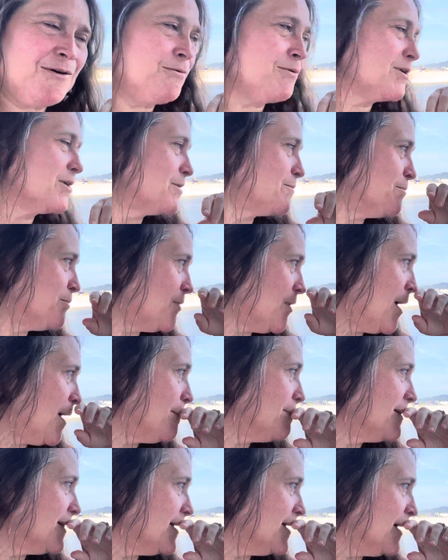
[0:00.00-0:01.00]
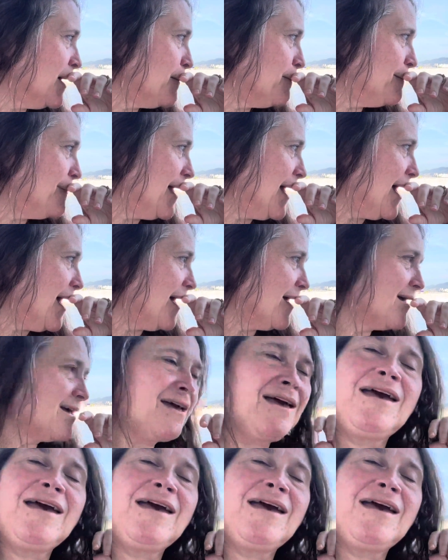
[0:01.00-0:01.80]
We're gonna probably come back